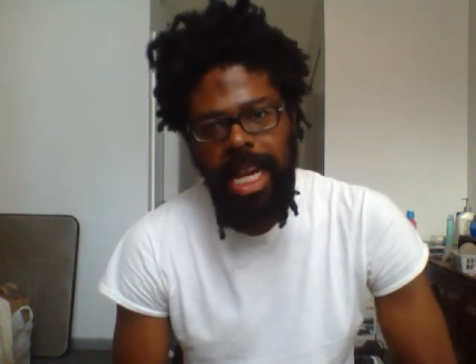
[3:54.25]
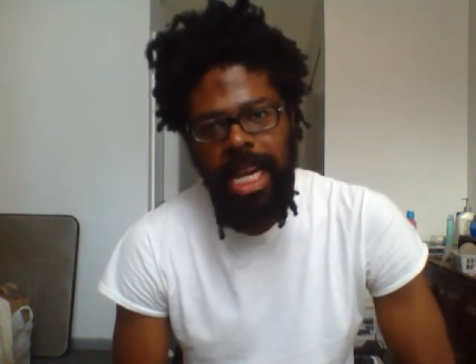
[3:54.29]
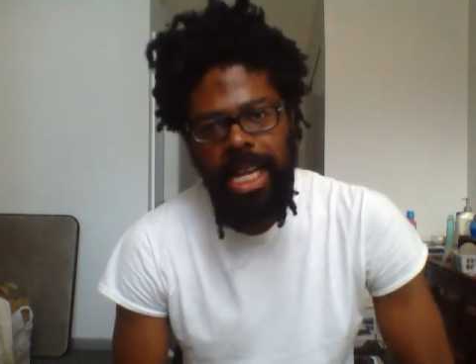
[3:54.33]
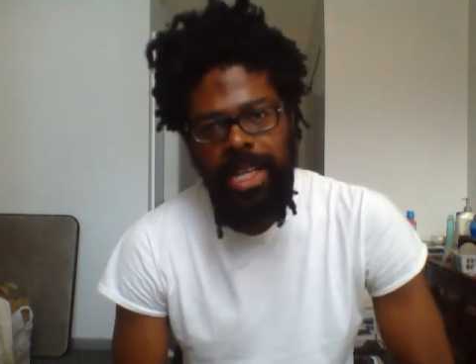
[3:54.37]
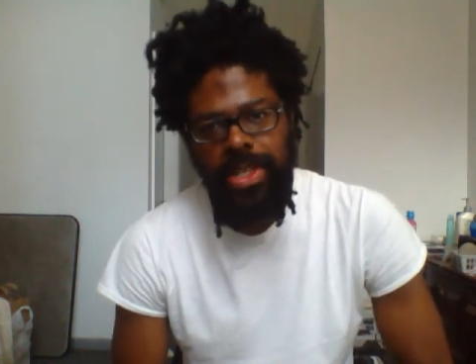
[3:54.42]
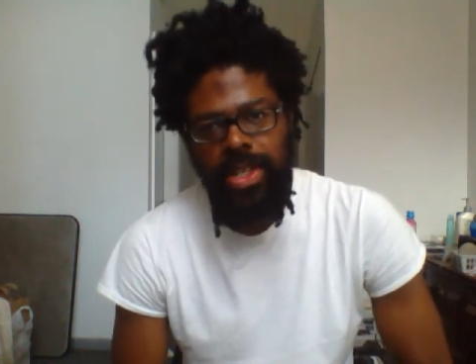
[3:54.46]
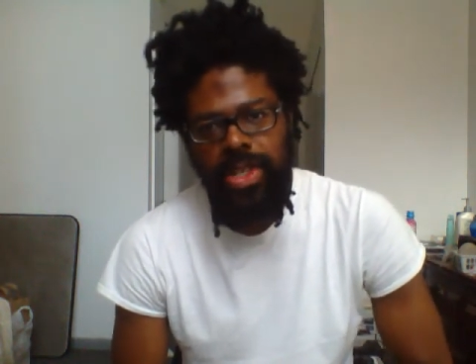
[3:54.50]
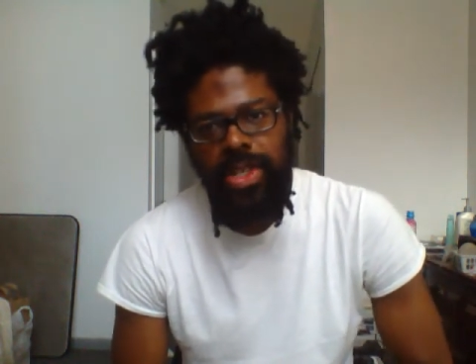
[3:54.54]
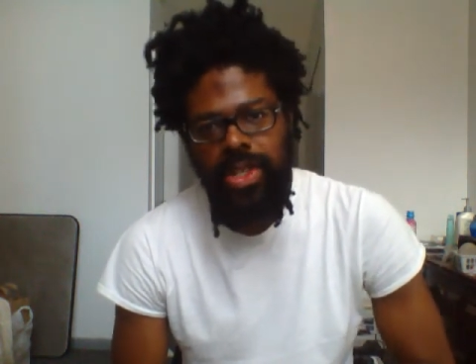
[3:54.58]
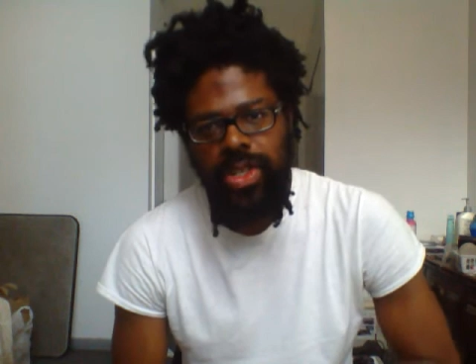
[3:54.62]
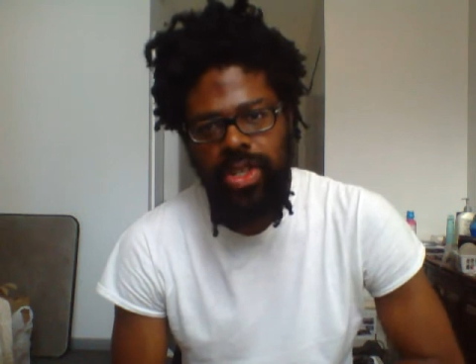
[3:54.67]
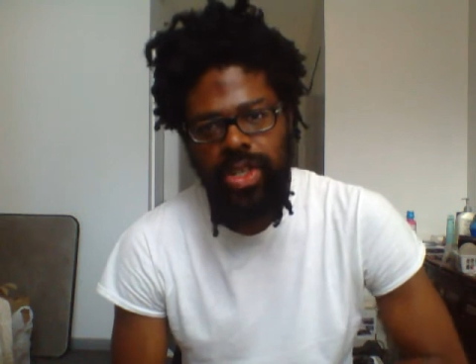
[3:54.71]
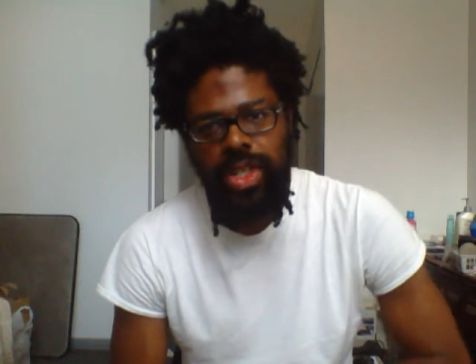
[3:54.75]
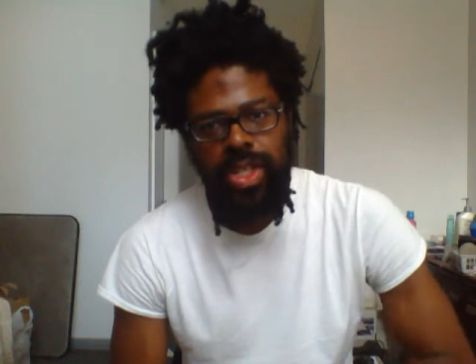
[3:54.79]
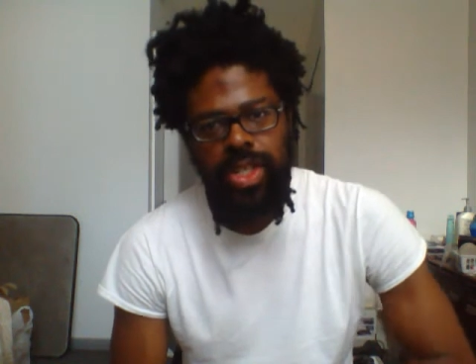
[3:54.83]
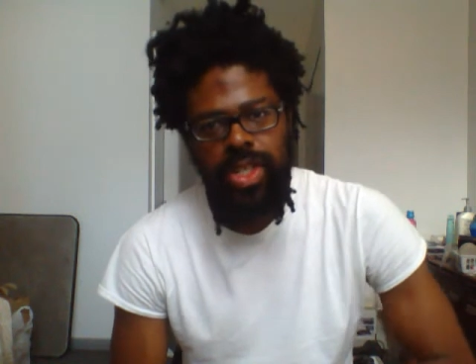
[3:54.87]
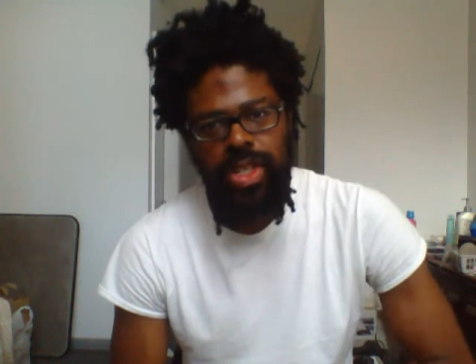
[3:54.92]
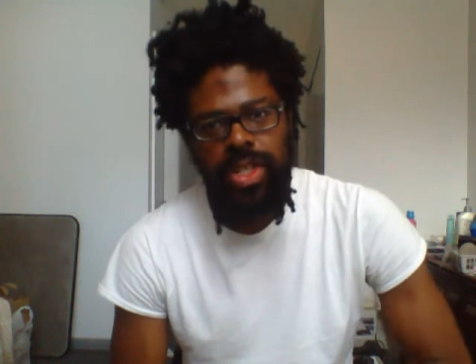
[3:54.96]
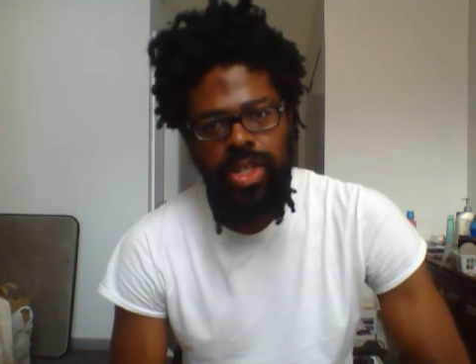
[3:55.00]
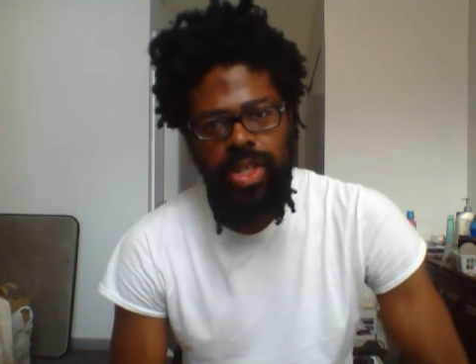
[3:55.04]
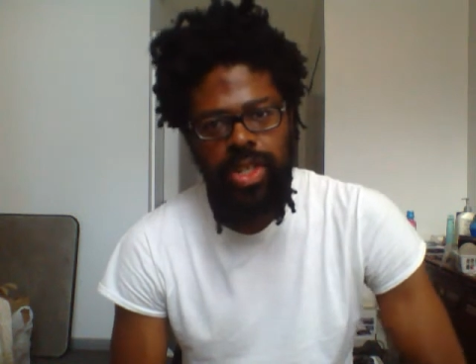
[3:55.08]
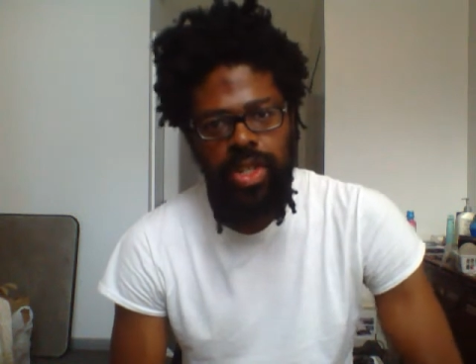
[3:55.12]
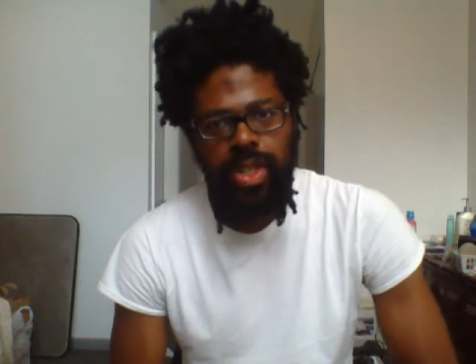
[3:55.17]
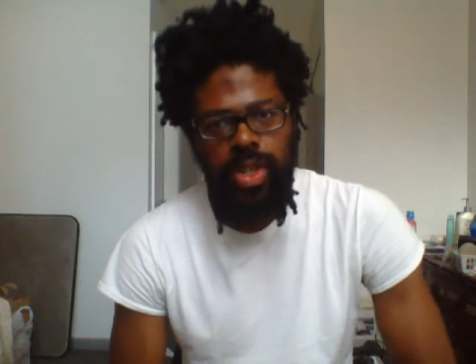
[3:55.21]
I should
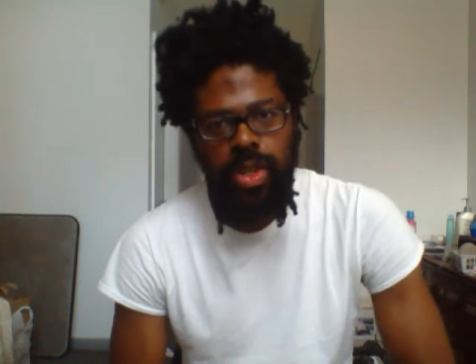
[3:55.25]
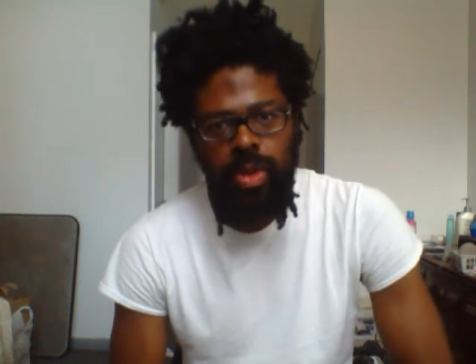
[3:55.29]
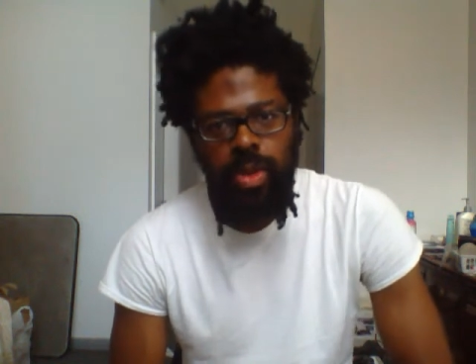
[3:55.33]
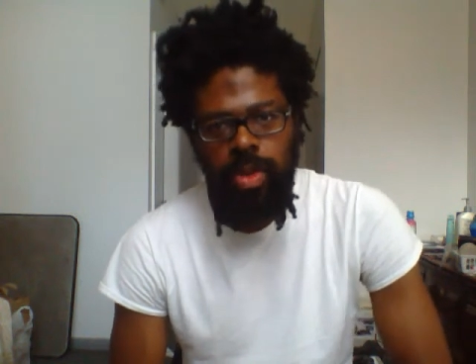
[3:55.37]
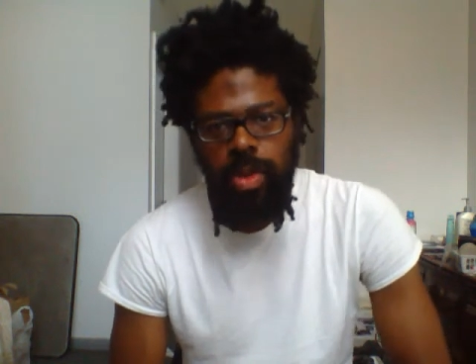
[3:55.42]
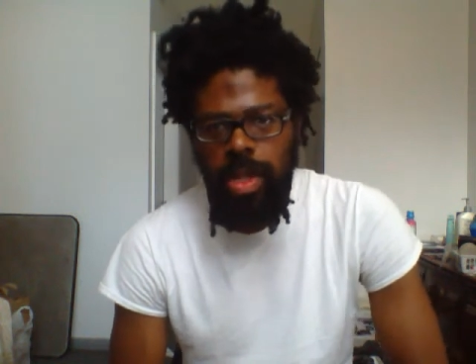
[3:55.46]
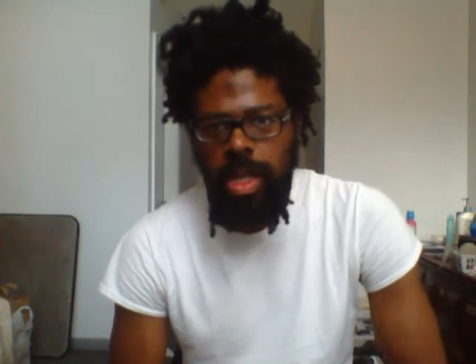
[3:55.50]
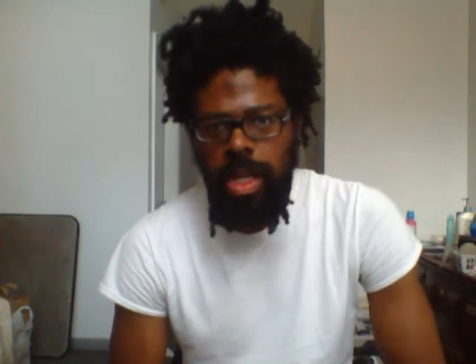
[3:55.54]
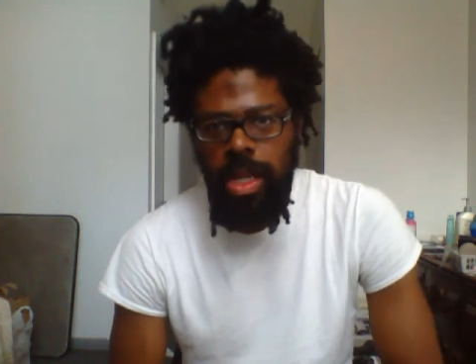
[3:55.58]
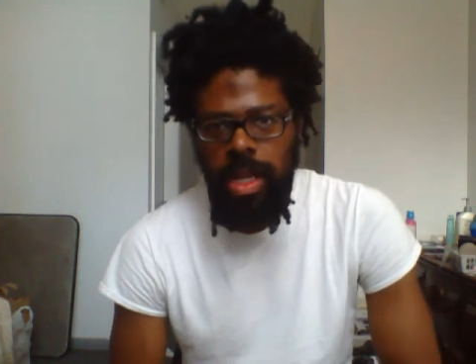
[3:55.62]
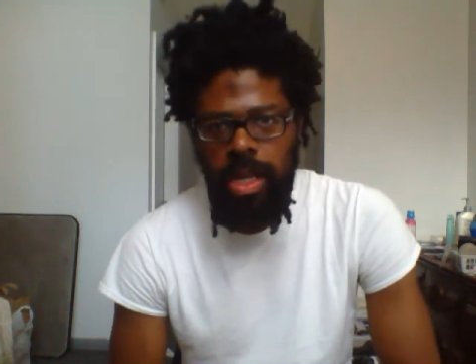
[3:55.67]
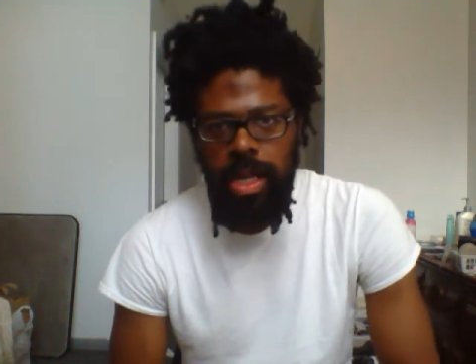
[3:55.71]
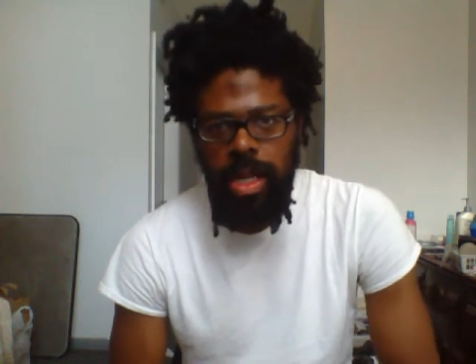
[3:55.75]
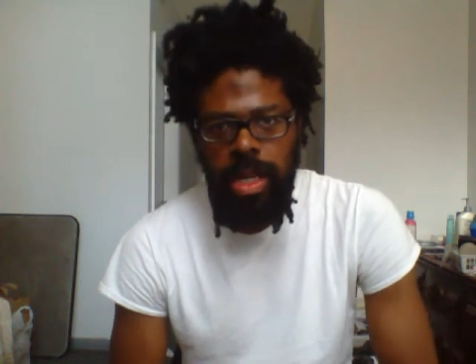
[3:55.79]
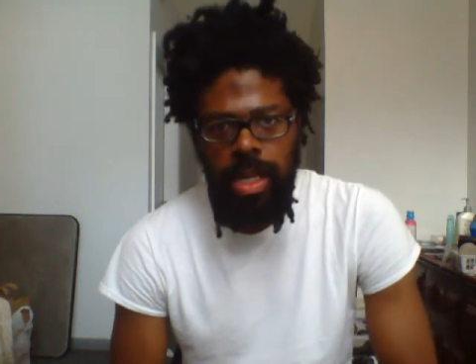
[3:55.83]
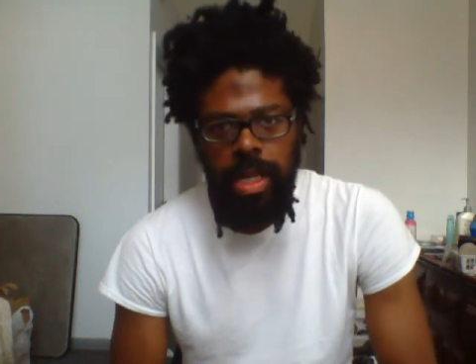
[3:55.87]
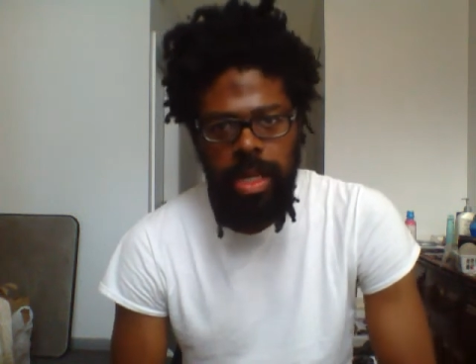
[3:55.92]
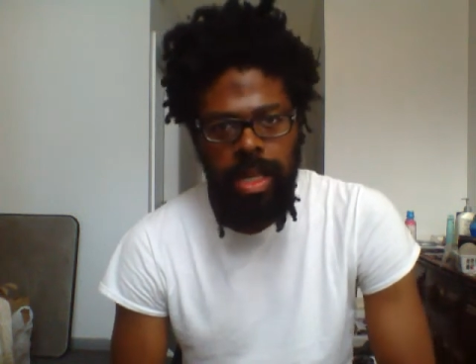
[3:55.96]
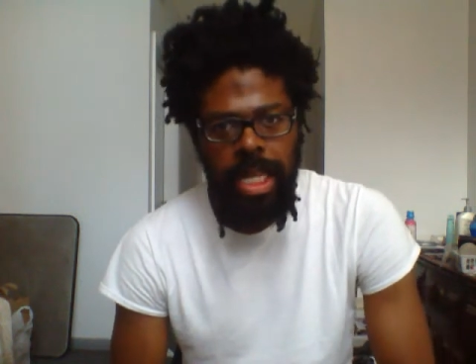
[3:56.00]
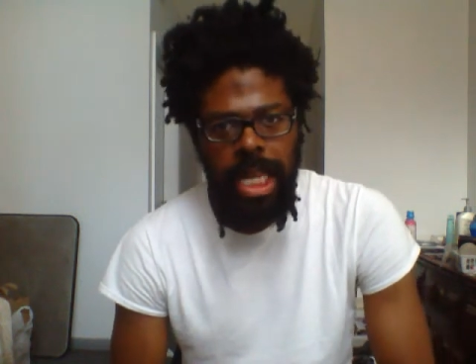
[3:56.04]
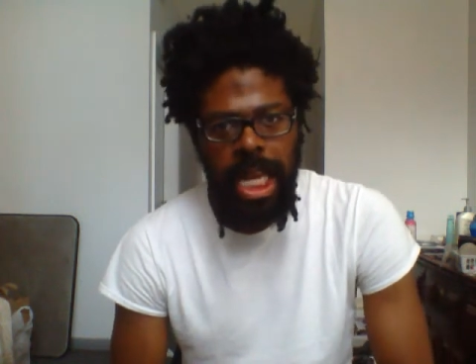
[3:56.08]
just do the